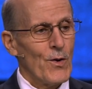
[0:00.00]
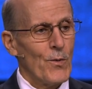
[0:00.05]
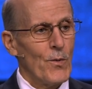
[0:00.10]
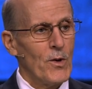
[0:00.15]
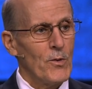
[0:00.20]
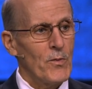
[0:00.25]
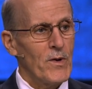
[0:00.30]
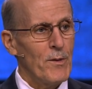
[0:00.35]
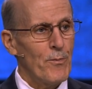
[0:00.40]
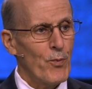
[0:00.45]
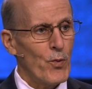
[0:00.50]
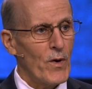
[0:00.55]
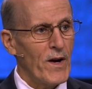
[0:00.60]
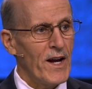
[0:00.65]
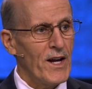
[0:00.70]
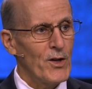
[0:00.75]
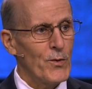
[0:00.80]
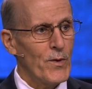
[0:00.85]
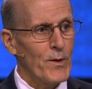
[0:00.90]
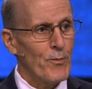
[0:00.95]
When we
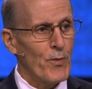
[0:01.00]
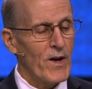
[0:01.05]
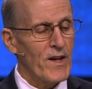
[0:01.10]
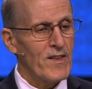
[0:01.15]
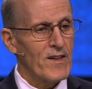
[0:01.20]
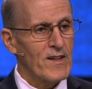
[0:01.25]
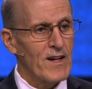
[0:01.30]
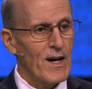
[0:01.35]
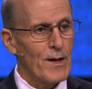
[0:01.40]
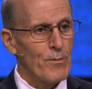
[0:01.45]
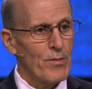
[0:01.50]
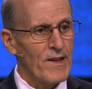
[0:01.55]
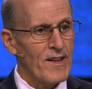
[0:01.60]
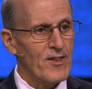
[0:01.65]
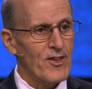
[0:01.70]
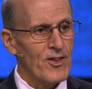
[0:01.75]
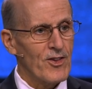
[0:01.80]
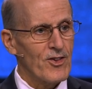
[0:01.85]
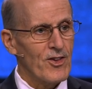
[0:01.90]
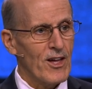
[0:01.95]
pray, do we pray that God
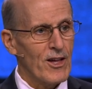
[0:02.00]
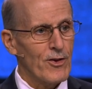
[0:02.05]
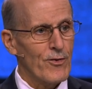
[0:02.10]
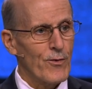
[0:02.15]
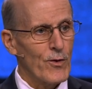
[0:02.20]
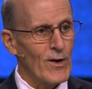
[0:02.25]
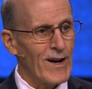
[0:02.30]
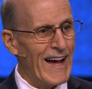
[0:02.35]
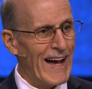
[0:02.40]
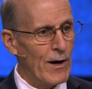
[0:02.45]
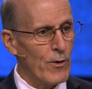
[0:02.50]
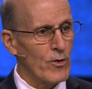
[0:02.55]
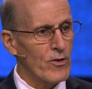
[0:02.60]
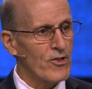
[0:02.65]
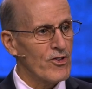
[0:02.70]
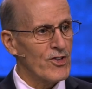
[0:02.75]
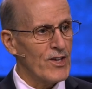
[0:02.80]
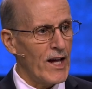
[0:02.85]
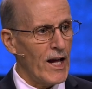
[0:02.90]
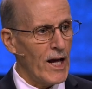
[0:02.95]
blesses us for our
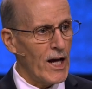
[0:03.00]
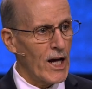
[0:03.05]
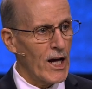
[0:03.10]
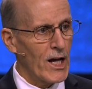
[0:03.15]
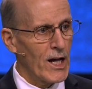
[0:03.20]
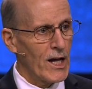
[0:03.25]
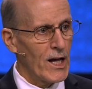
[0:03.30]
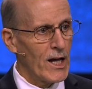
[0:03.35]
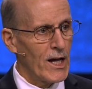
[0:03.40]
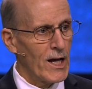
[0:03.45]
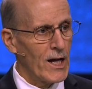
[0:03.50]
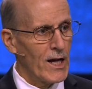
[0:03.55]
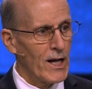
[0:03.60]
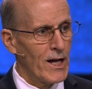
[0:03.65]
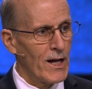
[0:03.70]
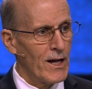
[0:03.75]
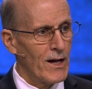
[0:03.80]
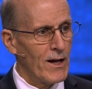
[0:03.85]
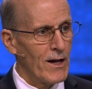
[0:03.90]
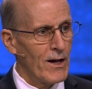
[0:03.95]
sake?
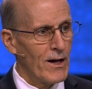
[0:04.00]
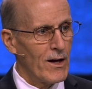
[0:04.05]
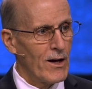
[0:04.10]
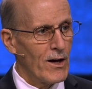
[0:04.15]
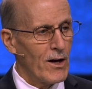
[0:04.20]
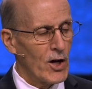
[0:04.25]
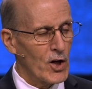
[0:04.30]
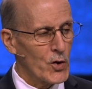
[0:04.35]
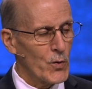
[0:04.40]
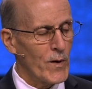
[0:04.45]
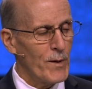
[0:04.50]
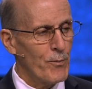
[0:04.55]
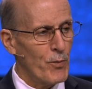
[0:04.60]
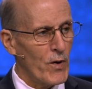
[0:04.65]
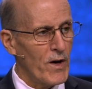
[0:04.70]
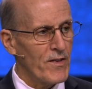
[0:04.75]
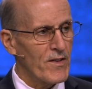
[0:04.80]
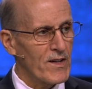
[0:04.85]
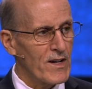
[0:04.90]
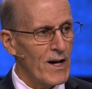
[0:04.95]
Or do we
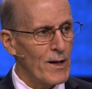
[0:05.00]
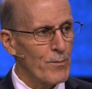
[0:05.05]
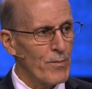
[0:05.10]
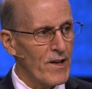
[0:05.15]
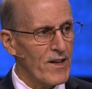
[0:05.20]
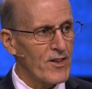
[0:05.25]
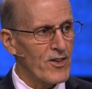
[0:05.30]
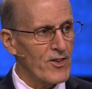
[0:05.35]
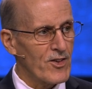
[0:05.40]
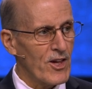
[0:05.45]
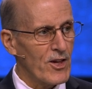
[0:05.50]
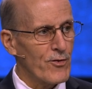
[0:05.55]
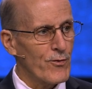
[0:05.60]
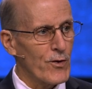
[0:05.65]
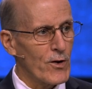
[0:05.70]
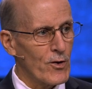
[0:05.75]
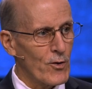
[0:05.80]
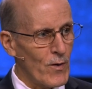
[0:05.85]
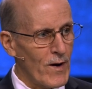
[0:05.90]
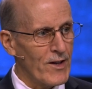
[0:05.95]
pray that God blesses us
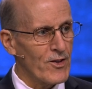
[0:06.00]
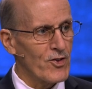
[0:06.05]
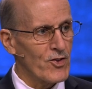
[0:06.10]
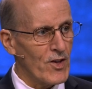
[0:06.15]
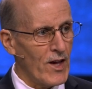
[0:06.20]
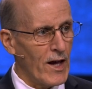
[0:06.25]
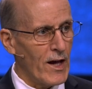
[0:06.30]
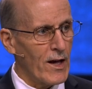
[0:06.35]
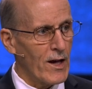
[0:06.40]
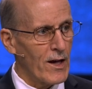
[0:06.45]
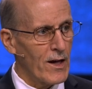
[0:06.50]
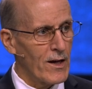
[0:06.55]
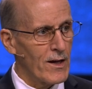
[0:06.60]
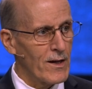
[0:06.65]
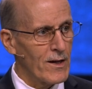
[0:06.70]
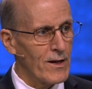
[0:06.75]
for Christ's sake?